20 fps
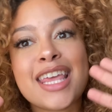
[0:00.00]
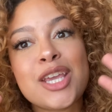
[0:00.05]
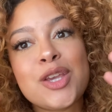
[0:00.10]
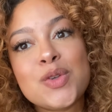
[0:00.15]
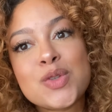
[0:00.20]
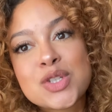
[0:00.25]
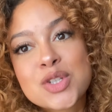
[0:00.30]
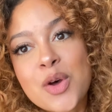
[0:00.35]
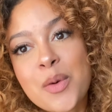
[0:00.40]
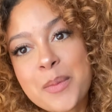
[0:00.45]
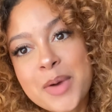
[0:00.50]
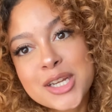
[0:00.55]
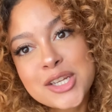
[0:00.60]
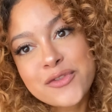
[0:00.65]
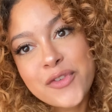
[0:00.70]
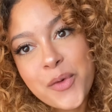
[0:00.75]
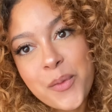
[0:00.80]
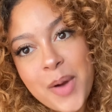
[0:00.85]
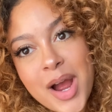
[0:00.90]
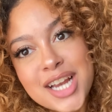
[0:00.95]
you so much
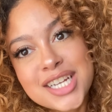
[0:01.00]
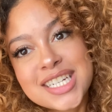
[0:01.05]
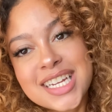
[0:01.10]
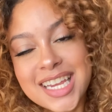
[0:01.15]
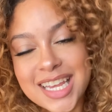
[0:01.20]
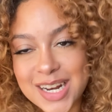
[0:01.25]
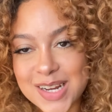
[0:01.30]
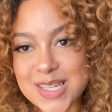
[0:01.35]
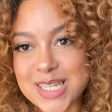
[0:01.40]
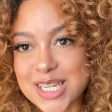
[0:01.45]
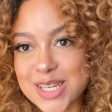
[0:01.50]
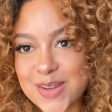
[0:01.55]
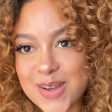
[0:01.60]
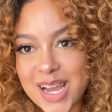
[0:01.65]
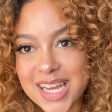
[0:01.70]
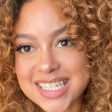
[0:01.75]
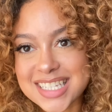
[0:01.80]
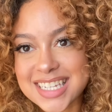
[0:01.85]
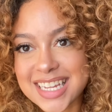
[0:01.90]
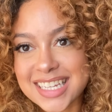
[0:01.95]
for watching, and I'll see you
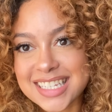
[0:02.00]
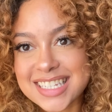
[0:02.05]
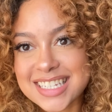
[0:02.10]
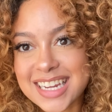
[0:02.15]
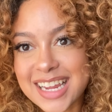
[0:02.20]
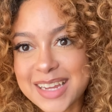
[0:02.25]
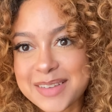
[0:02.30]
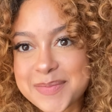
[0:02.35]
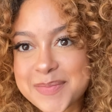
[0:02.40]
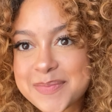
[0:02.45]
guys next time.